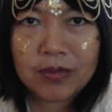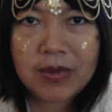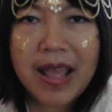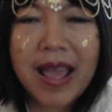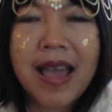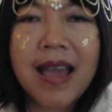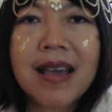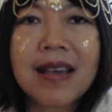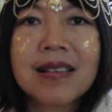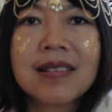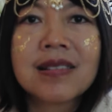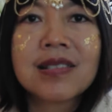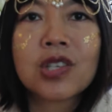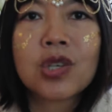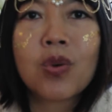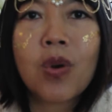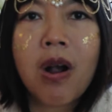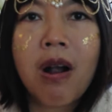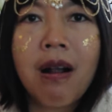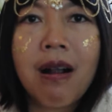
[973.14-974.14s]
as
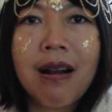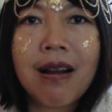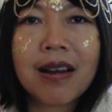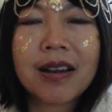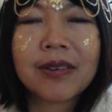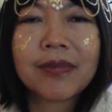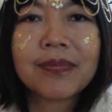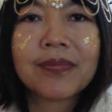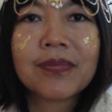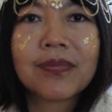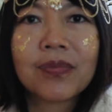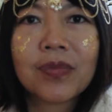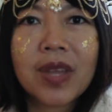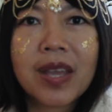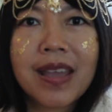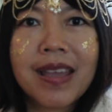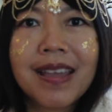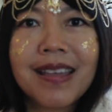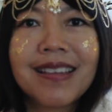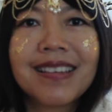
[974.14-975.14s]
you are,
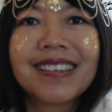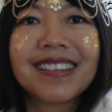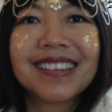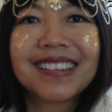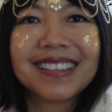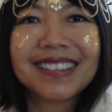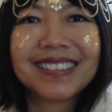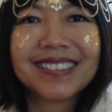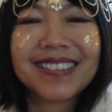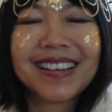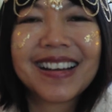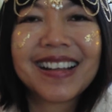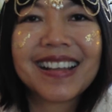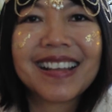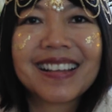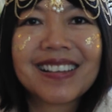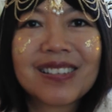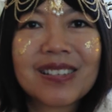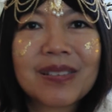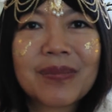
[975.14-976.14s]
okay?
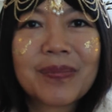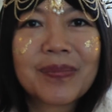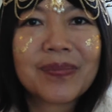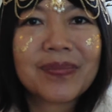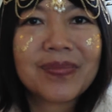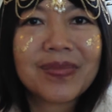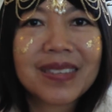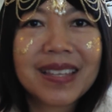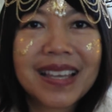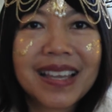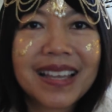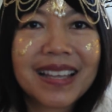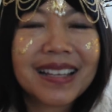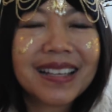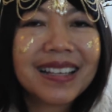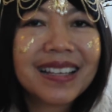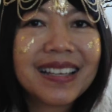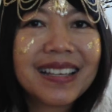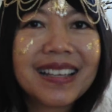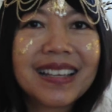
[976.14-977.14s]
Right, okay.
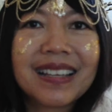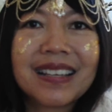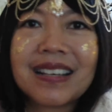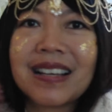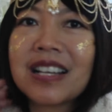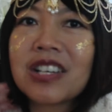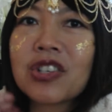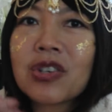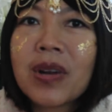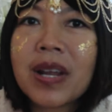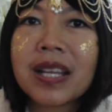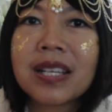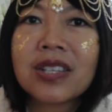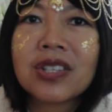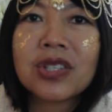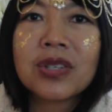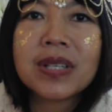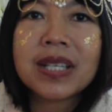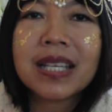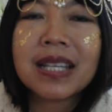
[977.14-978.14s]
Not trying to
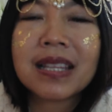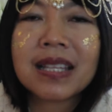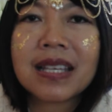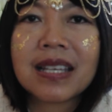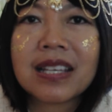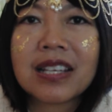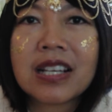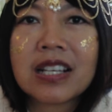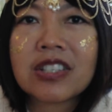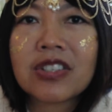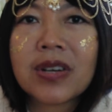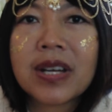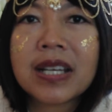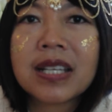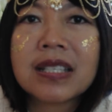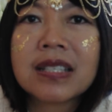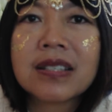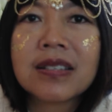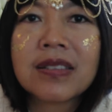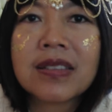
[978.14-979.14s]
do anything, not trying
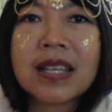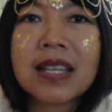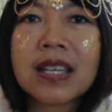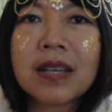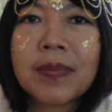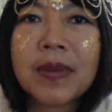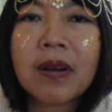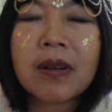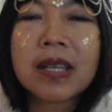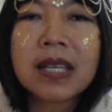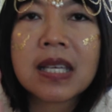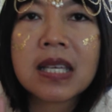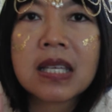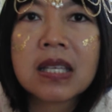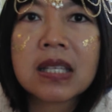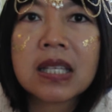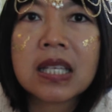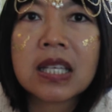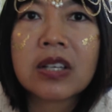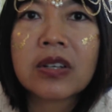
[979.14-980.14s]
to think about
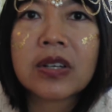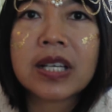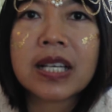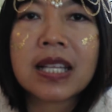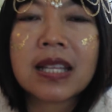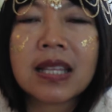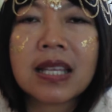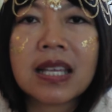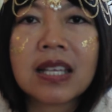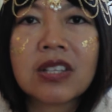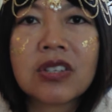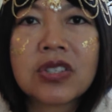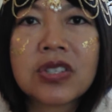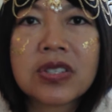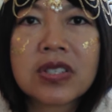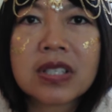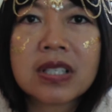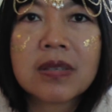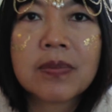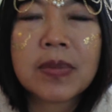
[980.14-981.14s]
healing or anything. You're
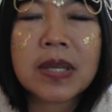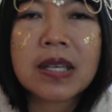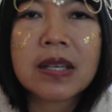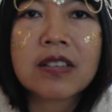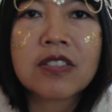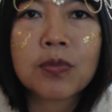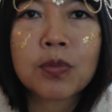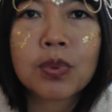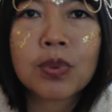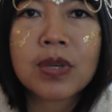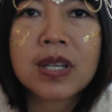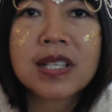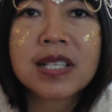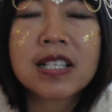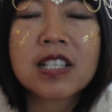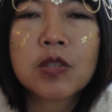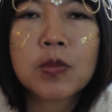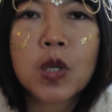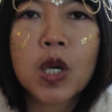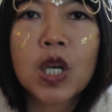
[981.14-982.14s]
just going to be as present
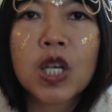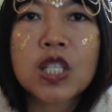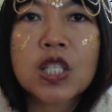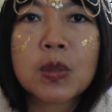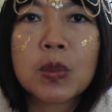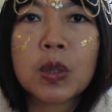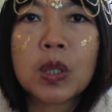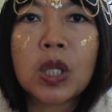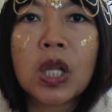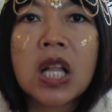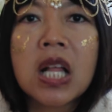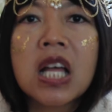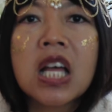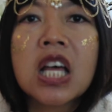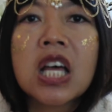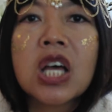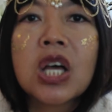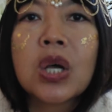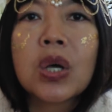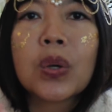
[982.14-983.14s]
as possible
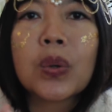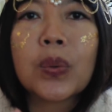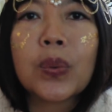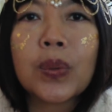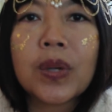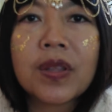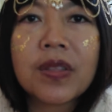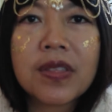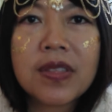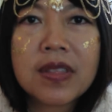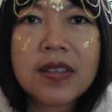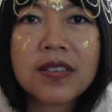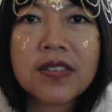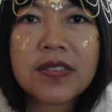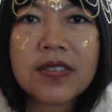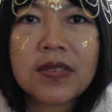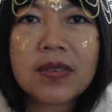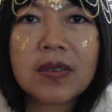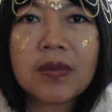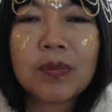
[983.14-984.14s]
with
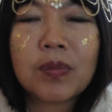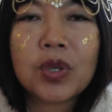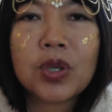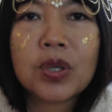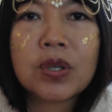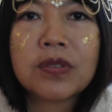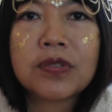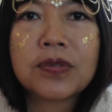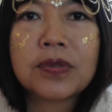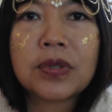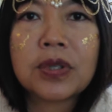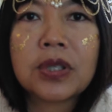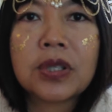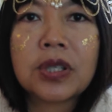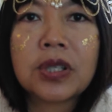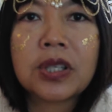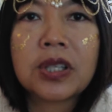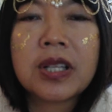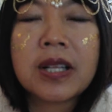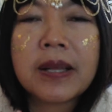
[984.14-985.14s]
this
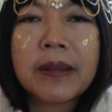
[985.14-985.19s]
beautiful